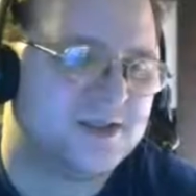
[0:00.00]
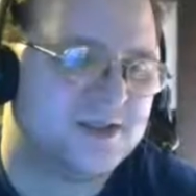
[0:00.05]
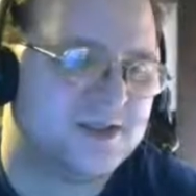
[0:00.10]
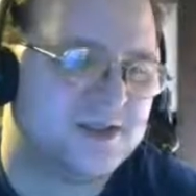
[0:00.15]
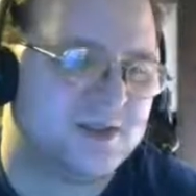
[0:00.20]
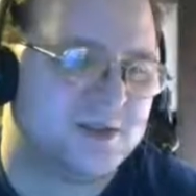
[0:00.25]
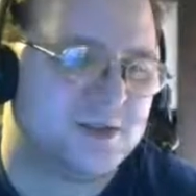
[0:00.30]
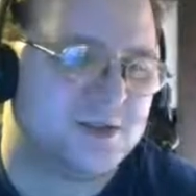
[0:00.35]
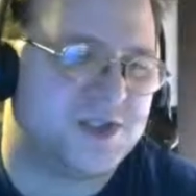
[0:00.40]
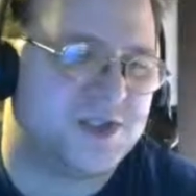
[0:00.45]

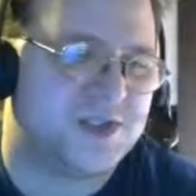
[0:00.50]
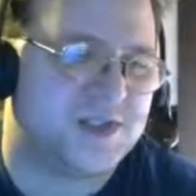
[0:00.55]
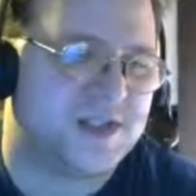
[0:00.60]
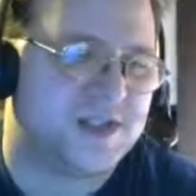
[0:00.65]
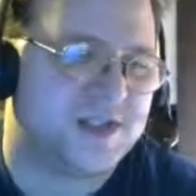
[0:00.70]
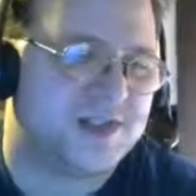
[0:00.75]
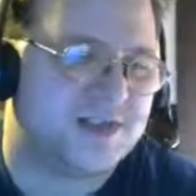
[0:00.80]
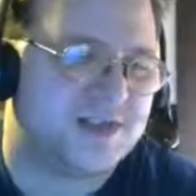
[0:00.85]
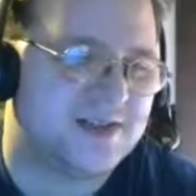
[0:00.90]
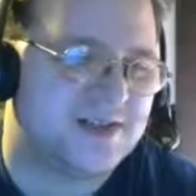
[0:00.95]
Oh,
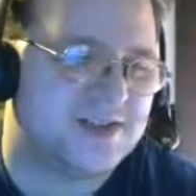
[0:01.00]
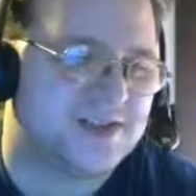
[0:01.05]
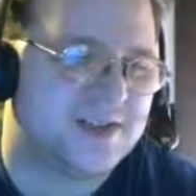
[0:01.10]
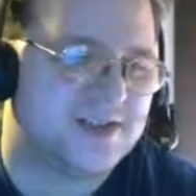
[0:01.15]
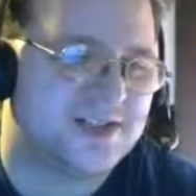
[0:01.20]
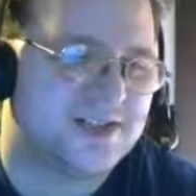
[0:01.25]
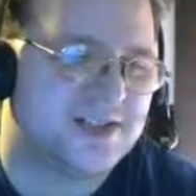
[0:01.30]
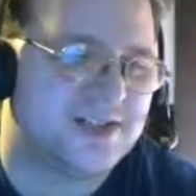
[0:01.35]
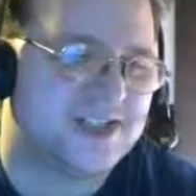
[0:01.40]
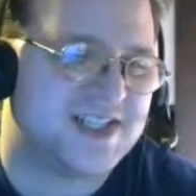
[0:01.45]
Jian, you're
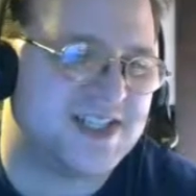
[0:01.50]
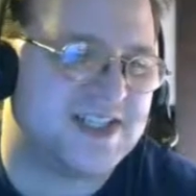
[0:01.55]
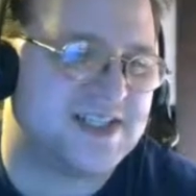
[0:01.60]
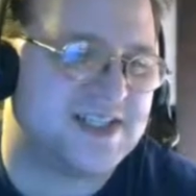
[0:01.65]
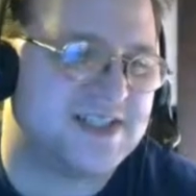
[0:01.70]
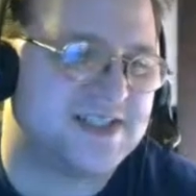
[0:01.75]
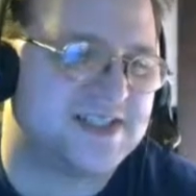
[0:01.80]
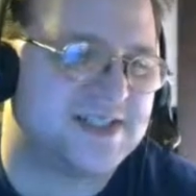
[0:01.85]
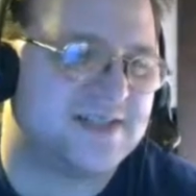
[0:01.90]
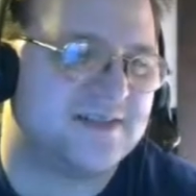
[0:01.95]
such a
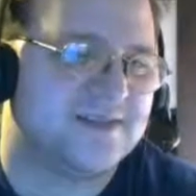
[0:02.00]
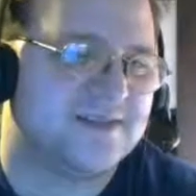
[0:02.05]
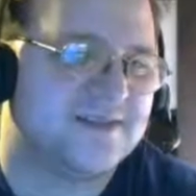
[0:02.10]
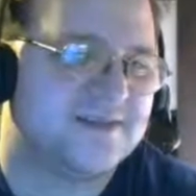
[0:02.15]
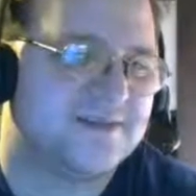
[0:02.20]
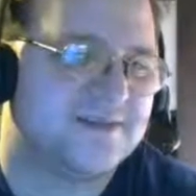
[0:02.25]
tease.